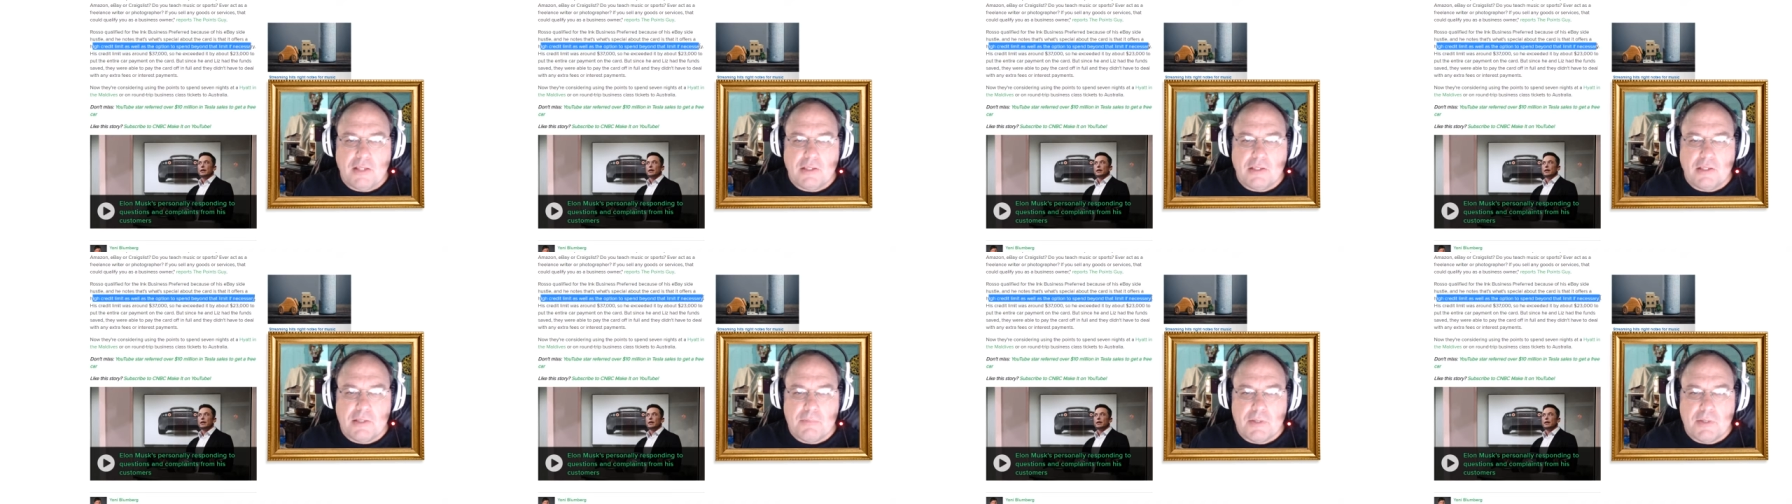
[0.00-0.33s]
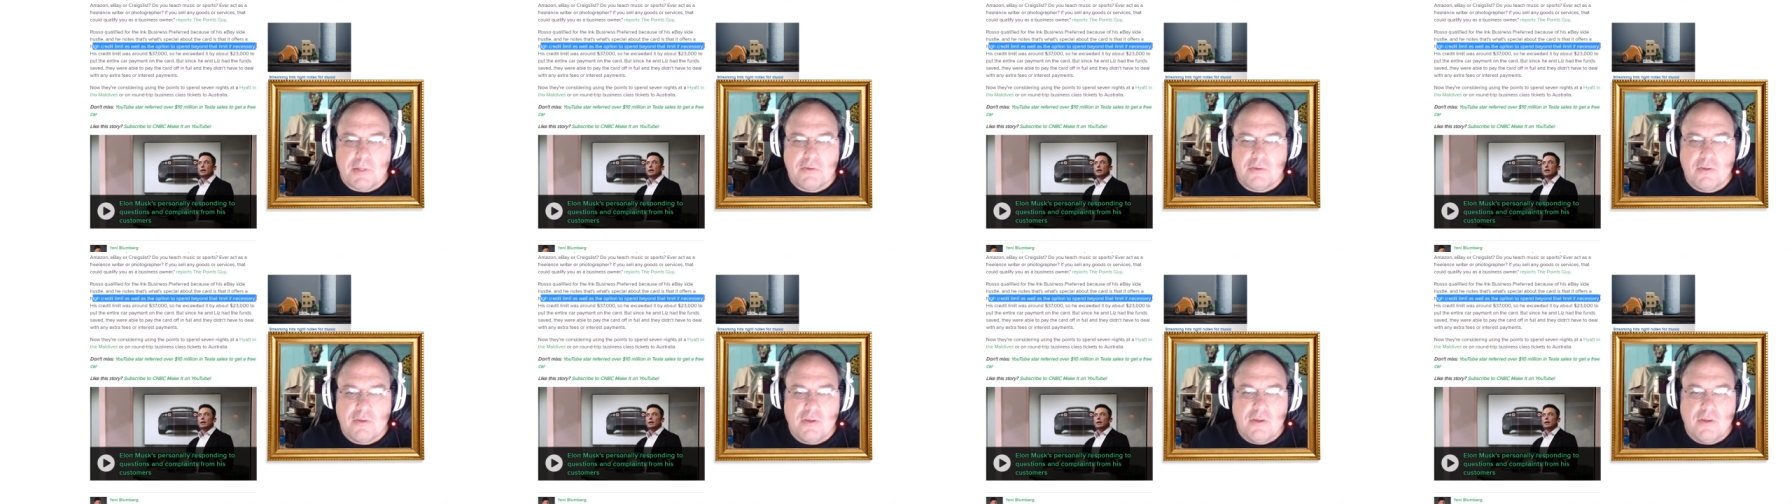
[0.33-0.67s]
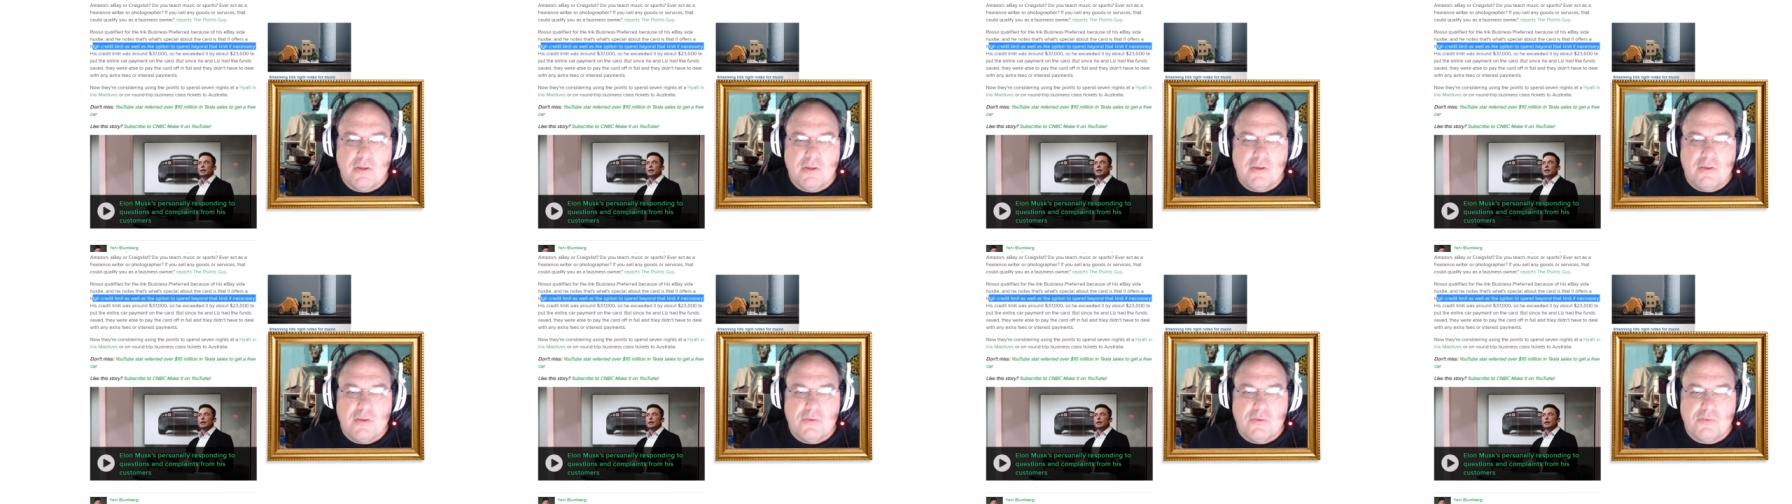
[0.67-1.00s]
limit
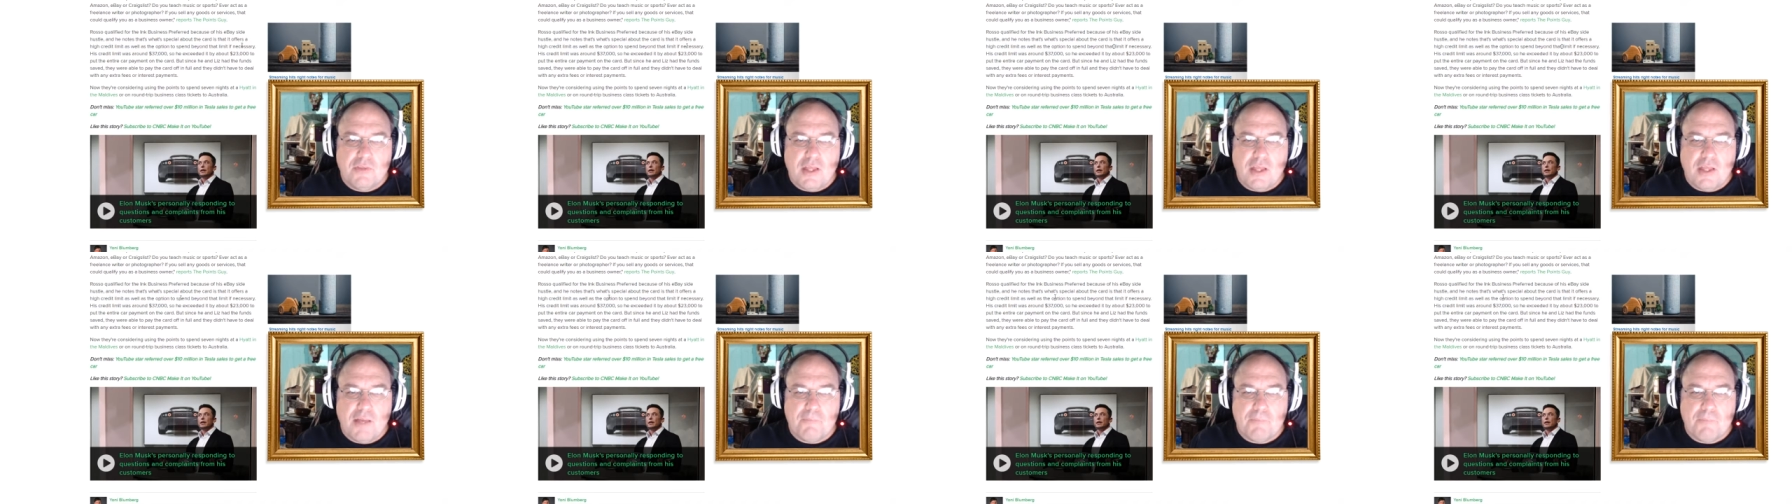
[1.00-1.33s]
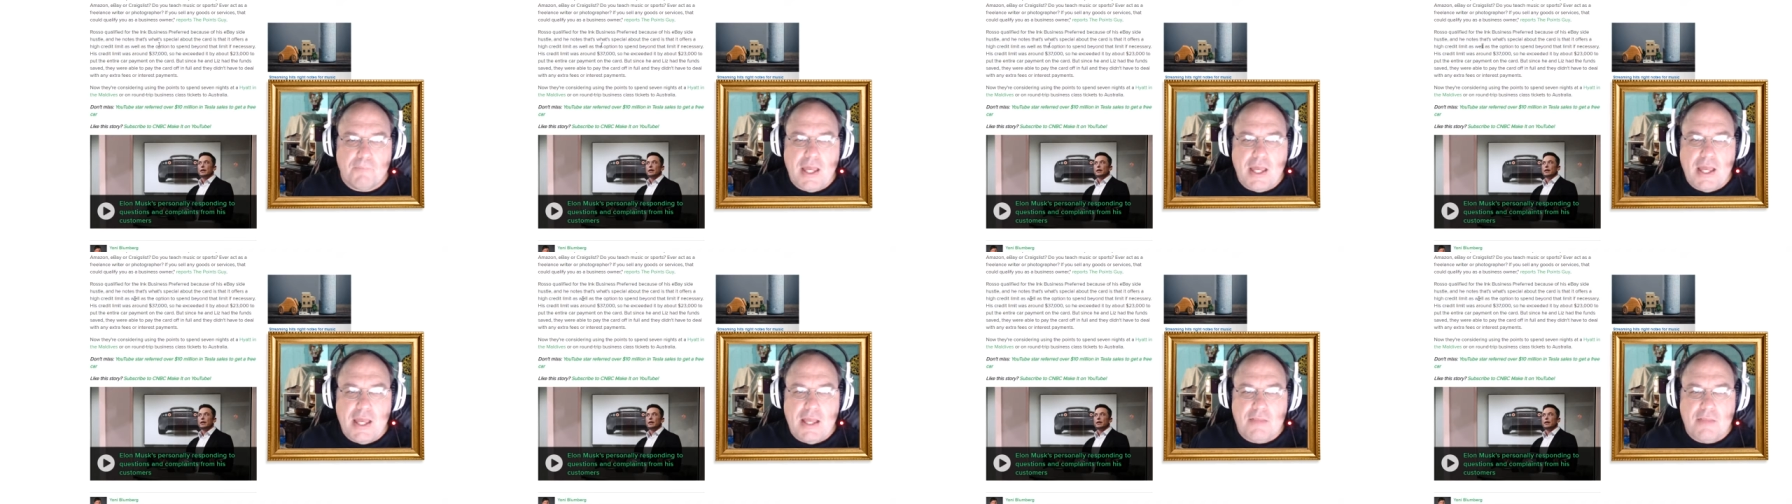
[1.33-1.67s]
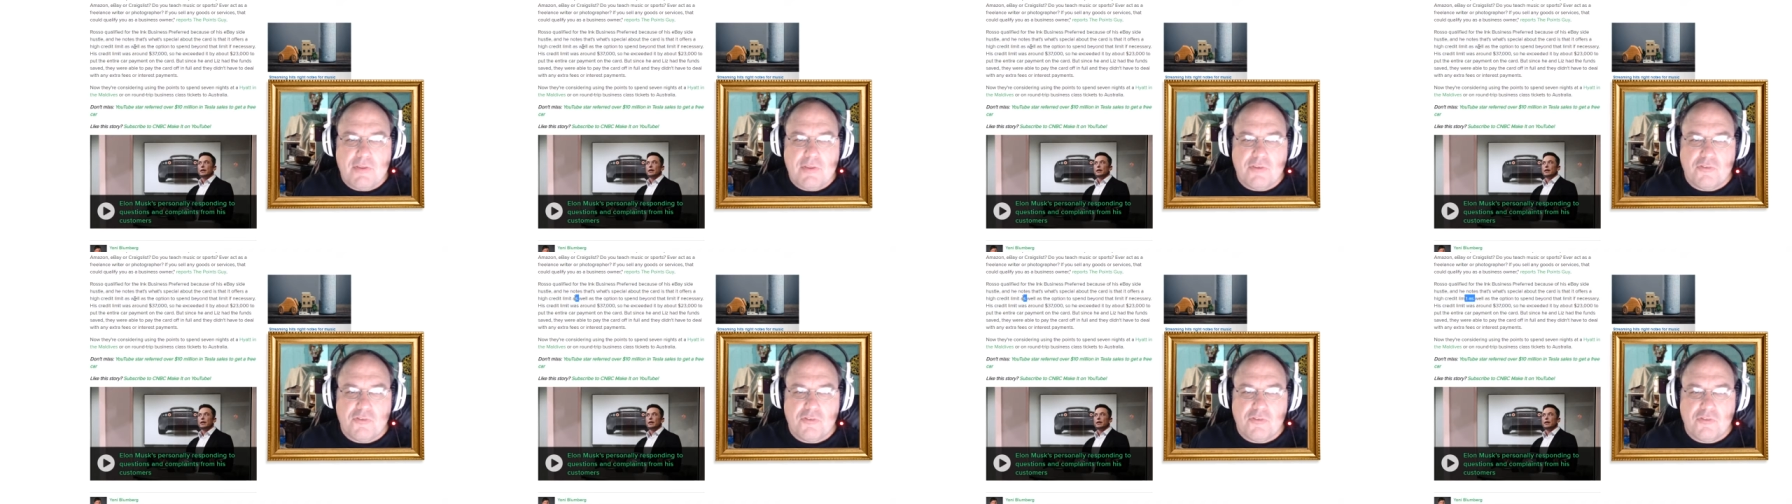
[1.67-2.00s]
man,
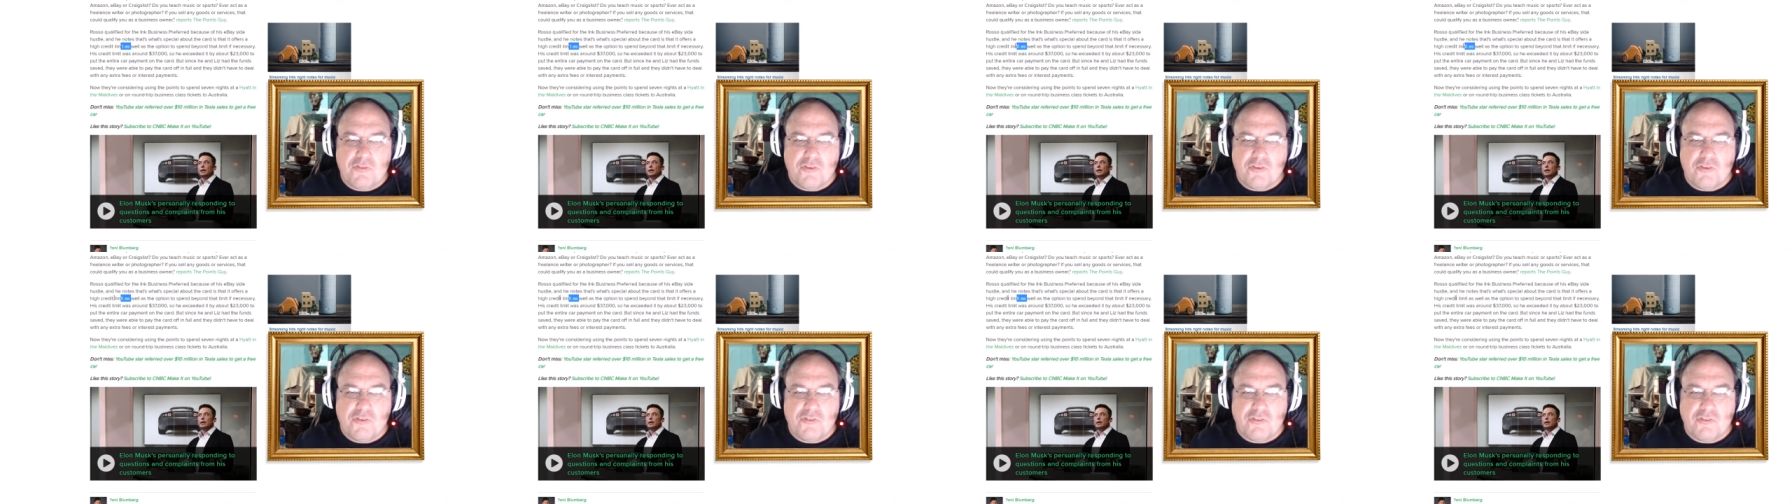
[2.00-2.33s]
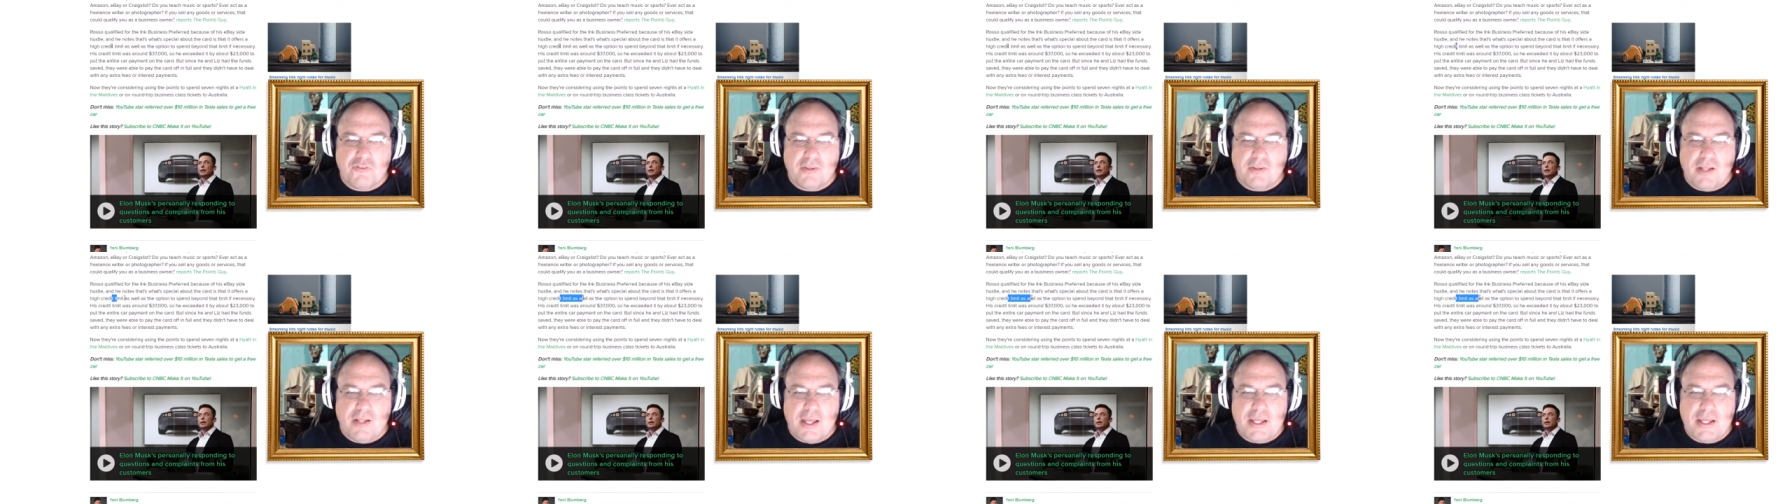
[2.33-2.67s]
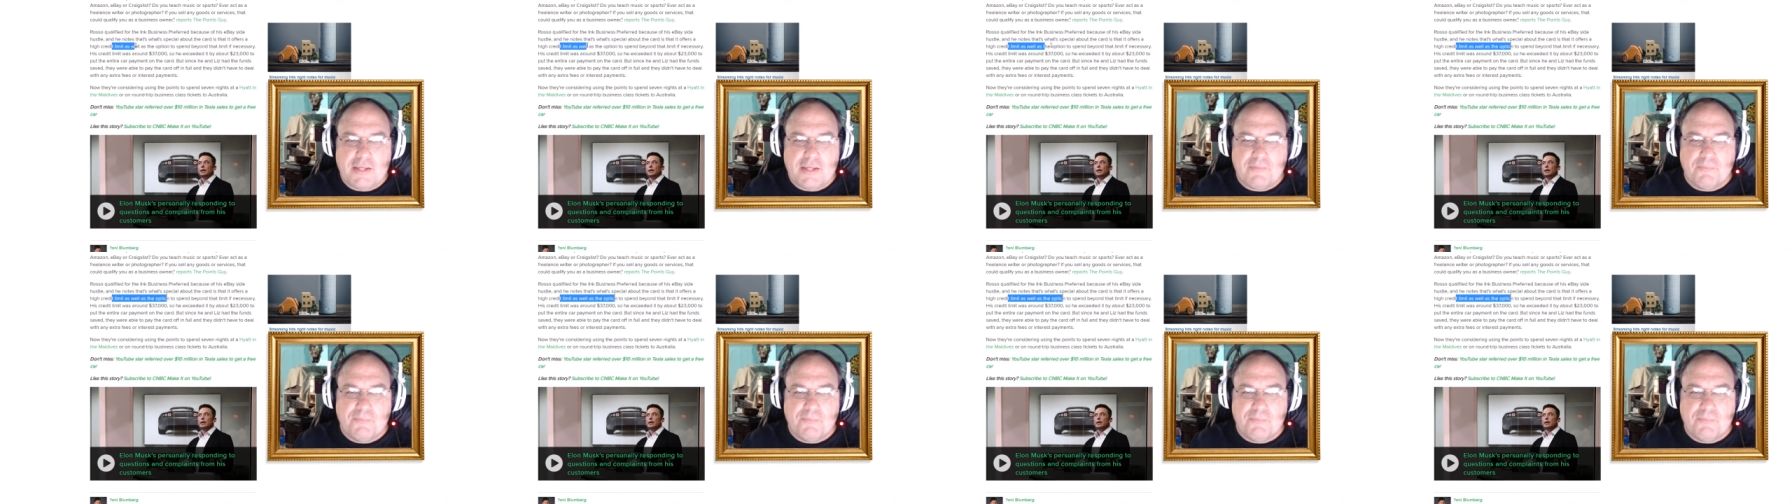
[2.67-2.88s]
this is just like